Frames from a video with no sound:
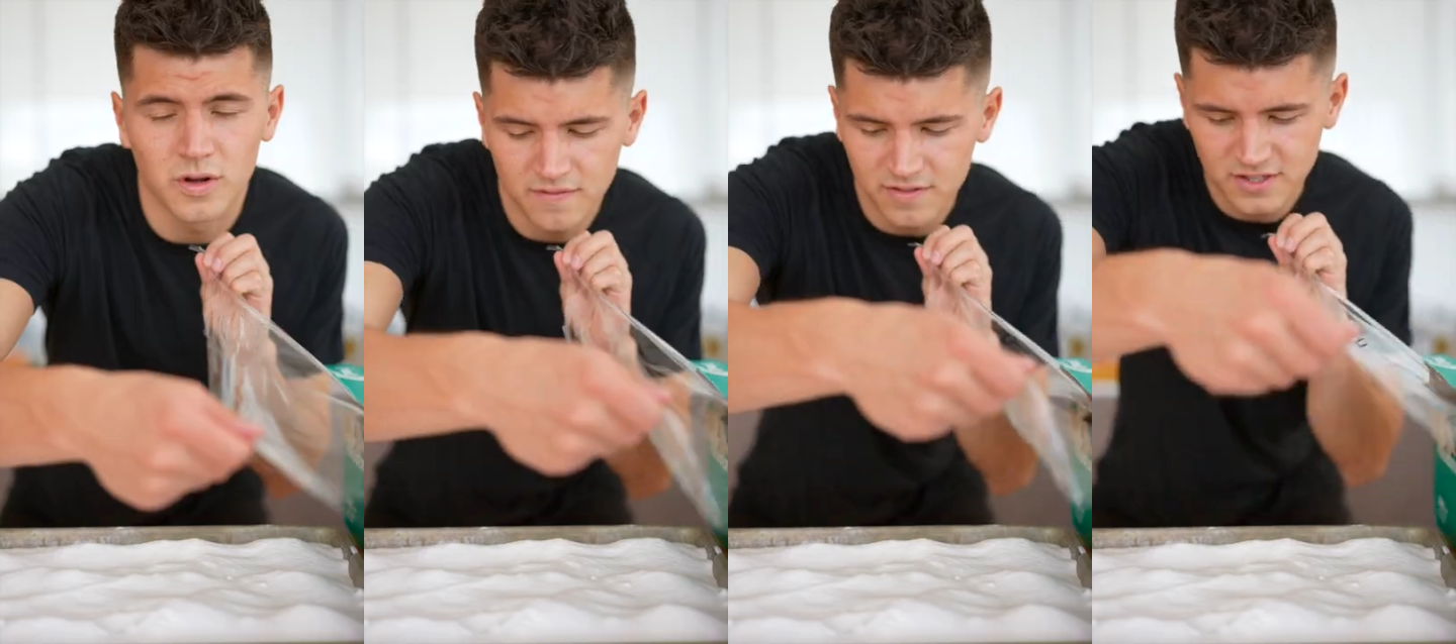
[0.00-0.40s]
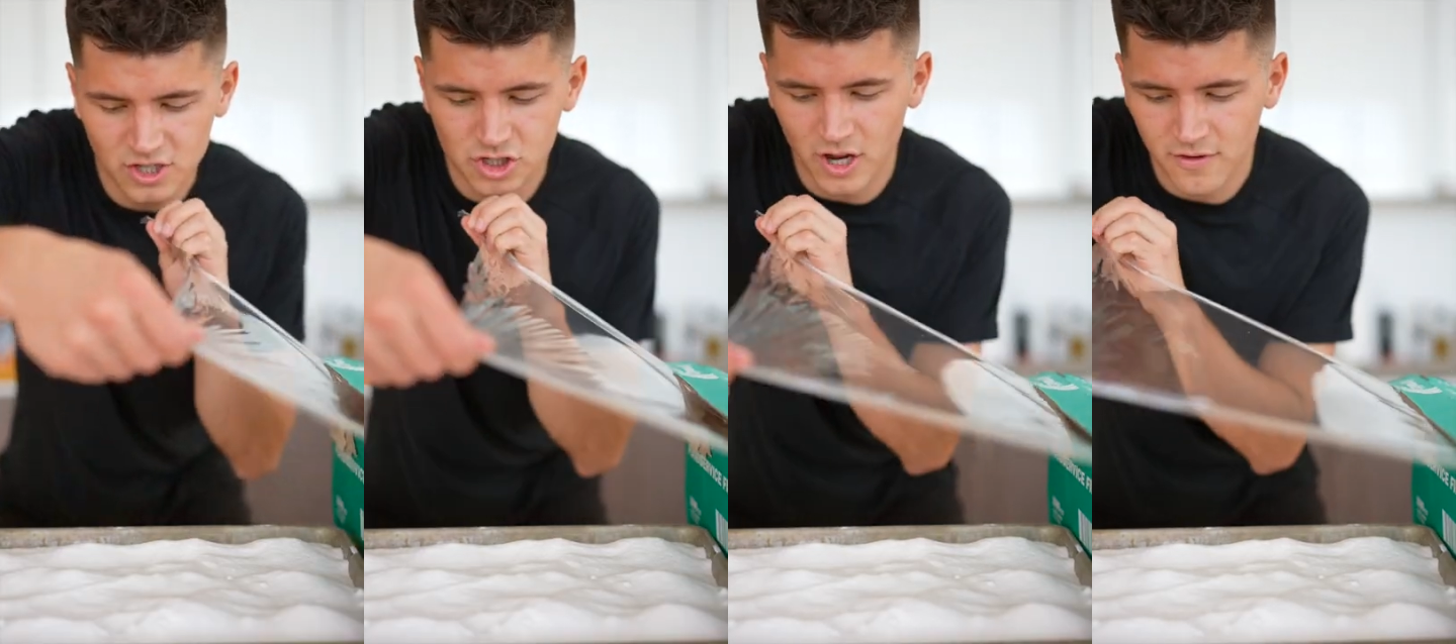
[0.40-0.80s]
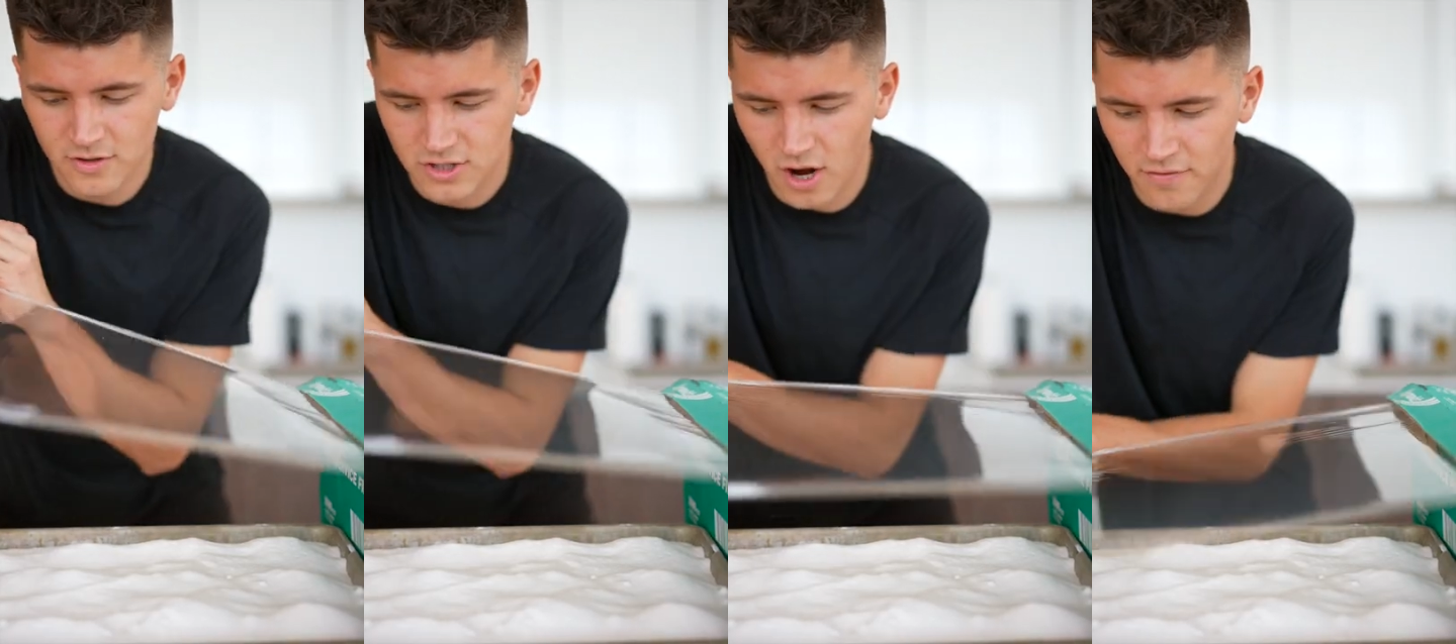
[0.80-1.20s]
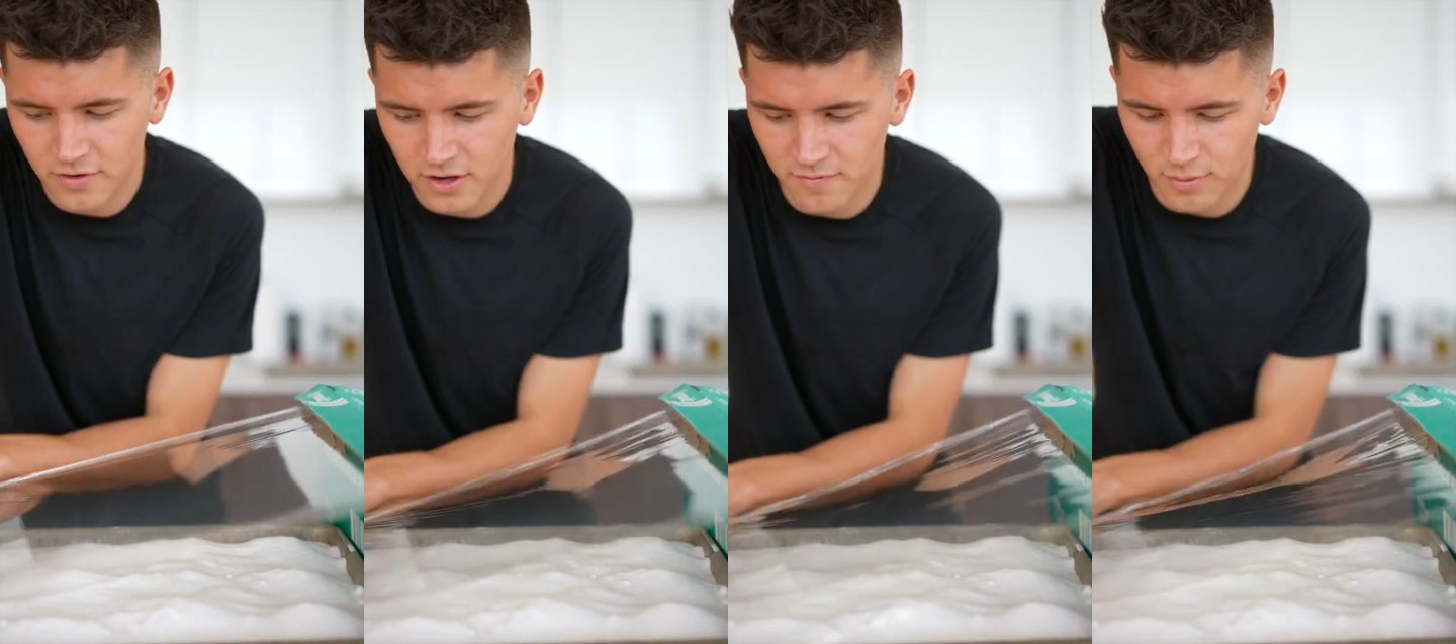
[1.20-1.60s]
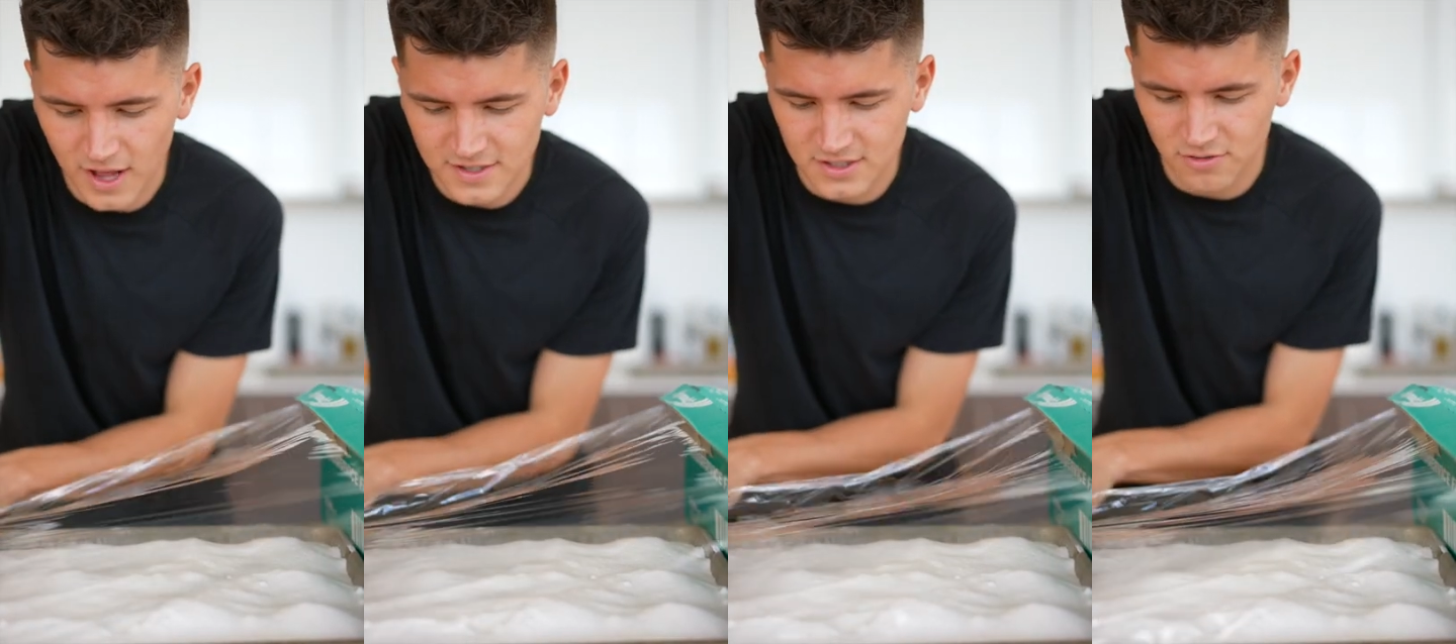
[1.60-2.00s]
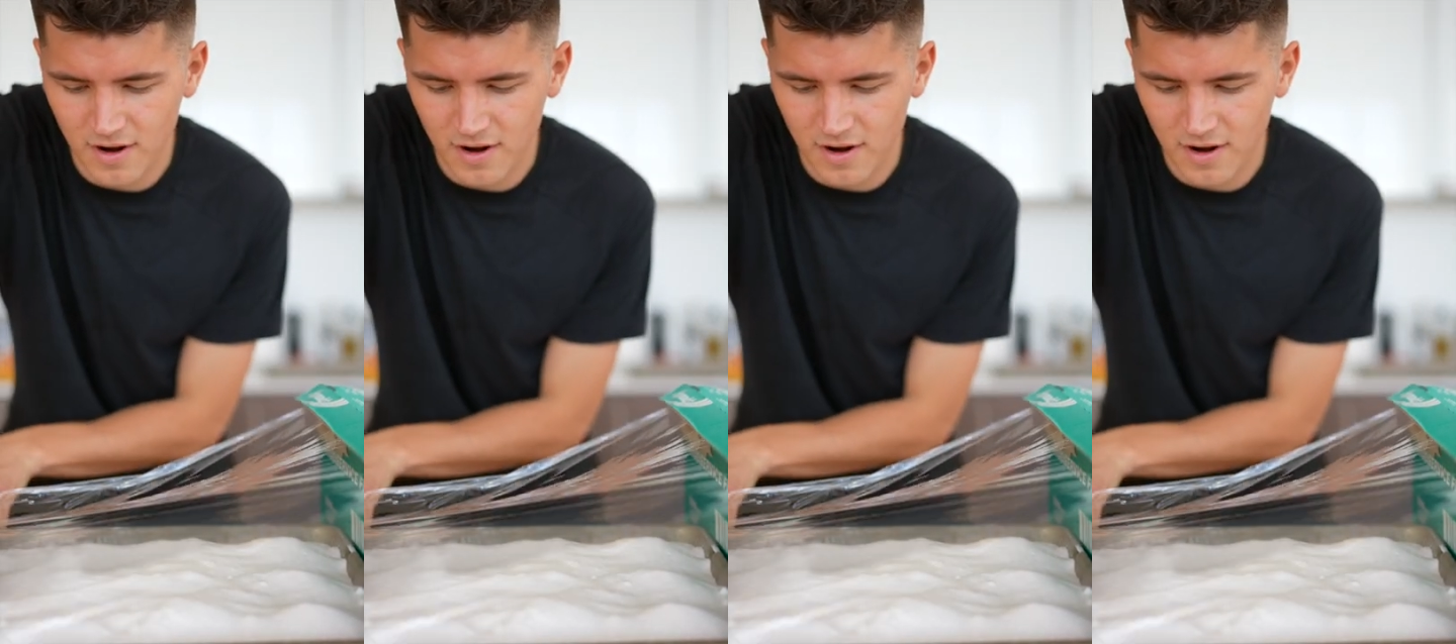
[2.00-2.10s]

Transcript: give this a generous covering of plastic